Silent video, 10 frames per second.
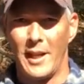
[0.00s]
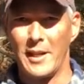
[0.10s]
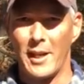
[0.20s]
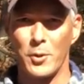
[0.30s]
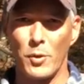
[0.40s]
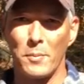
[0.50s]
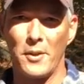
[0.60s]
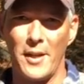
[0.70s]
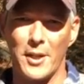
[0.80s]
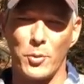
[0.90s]
Hey guys, welcome
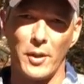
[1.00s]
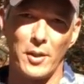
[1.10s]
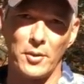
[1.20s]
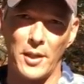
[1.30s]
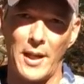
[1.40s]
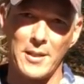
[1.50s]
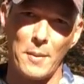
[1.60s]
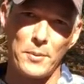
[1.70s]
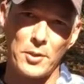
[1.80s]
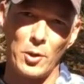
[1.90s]
to the X-Ring. On today's
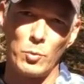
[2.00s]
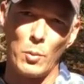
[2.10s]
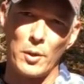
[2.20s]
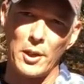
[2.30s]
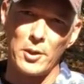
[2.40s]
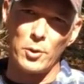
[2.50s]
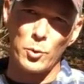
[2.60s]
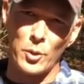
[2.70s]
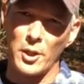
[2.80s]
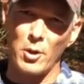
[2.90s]
episode, what we're going to do
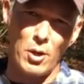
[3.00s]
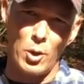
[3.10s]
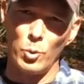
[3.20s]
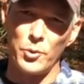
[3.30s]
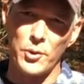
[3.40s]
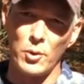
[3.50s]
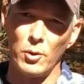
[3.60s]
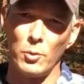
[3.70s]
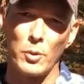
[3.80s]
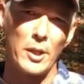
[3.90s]
is we're going to go old
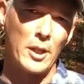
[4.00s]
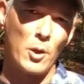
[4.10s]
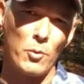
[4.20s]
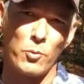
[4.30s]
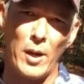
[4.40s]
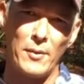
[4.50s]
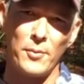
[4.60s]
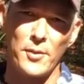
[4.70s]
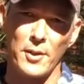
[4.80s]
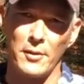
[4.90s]
school and we're going to go with
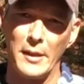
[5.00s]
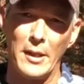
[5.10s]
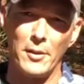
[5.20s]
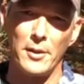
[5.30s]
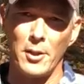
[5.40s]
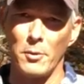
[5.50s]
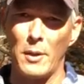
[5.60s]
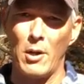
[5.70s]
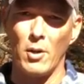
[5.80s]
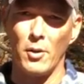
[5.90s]
rifles that are near and dear to
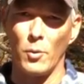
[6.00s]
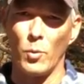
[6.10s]
my heart,